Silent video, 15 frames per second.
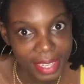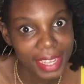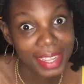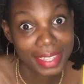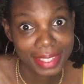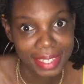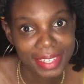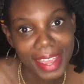
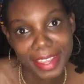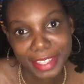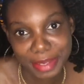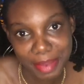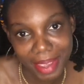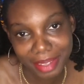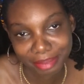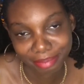It's a
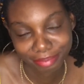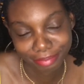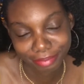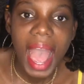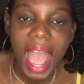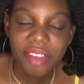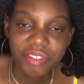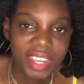nightmare.
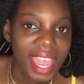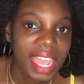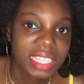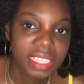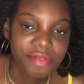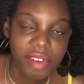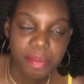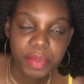Have you
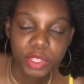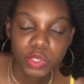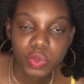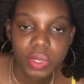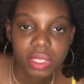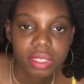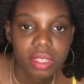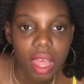guys ever been
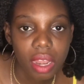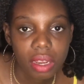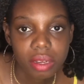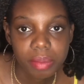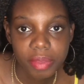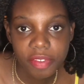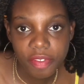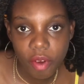to a
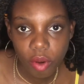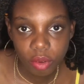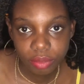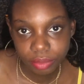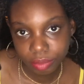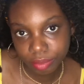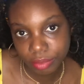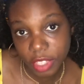salon before?
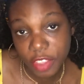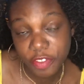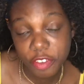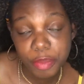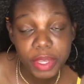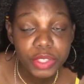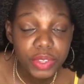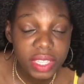If
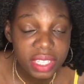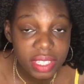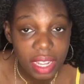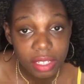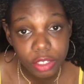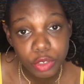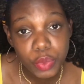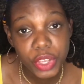you've been to a
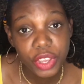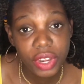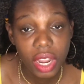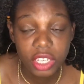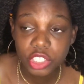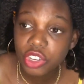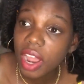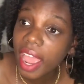salon with your
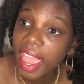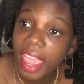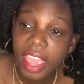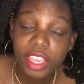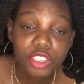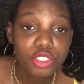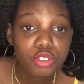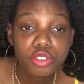natural
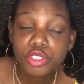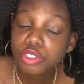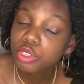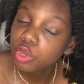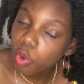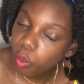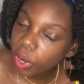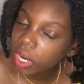hair, you
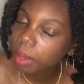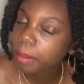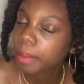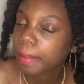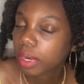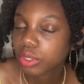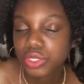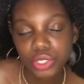know what I'm
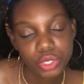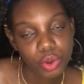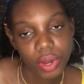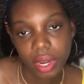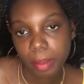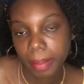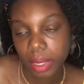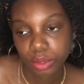about to
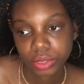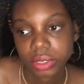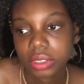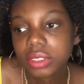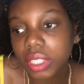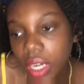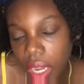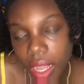talk about.
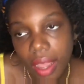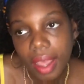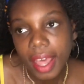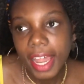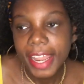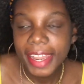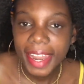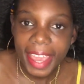
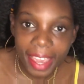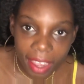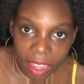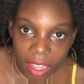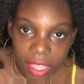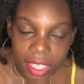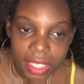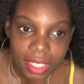Like,
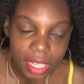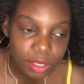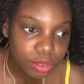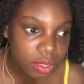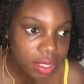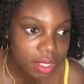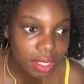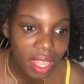
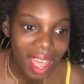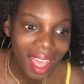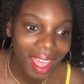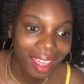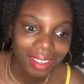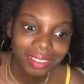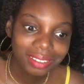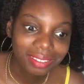salons
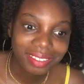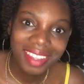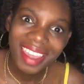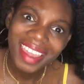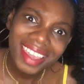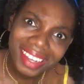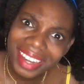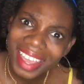are
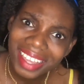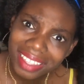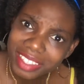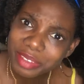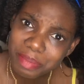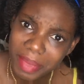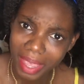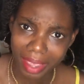a
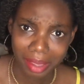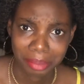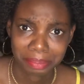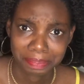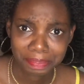nightmare.